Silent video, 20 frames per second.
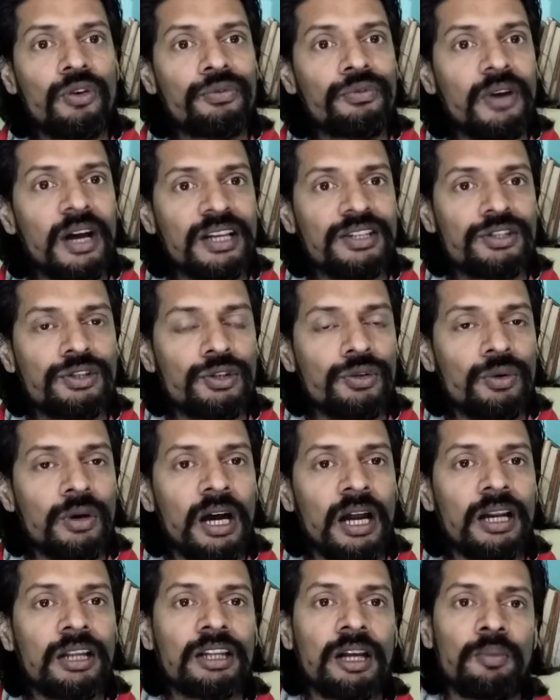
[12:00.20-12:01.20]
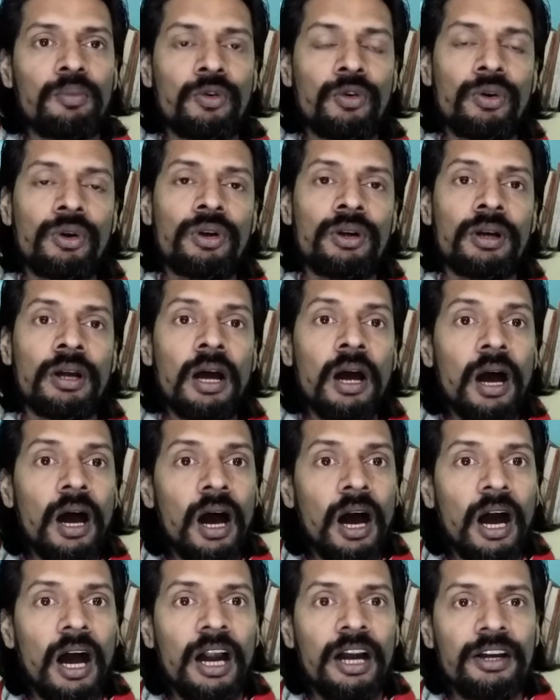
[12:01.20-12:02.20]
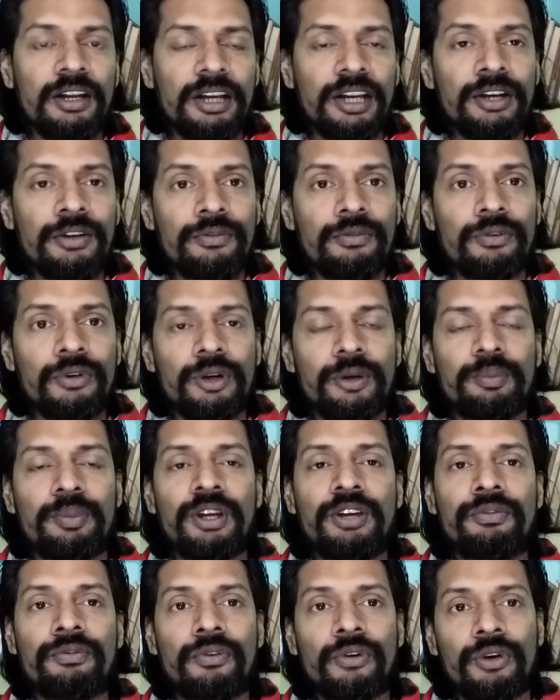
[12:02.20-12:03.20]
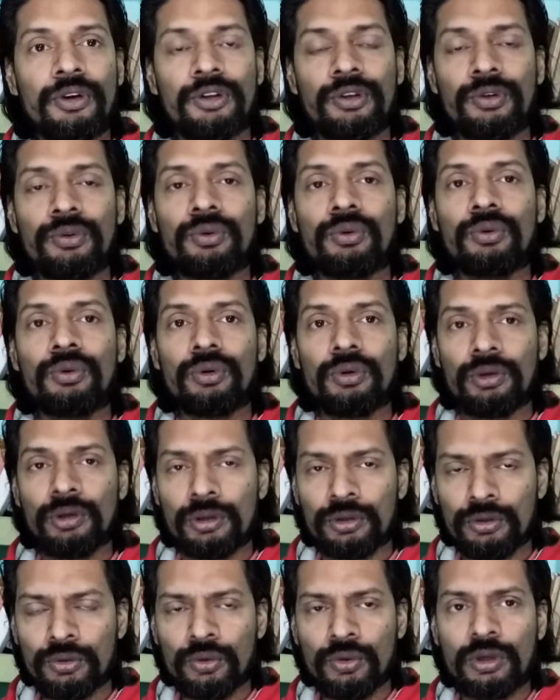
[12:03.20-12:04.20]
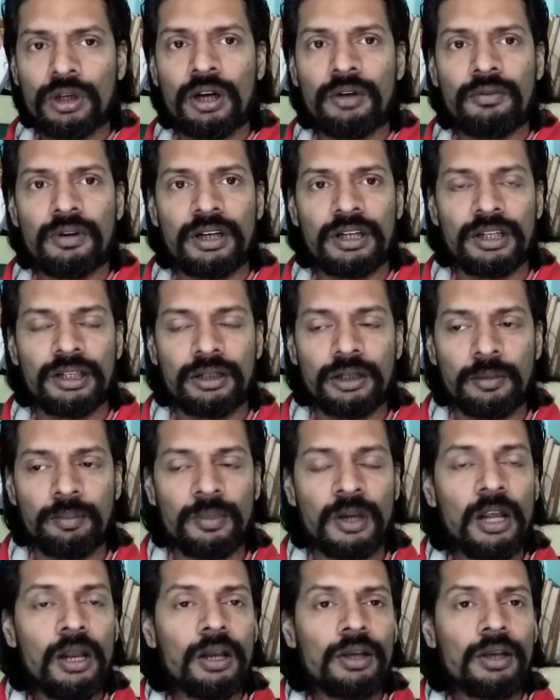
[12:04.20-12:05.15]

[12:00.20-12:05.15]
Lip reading: fast you are, the more hard it would be for you to cover it up.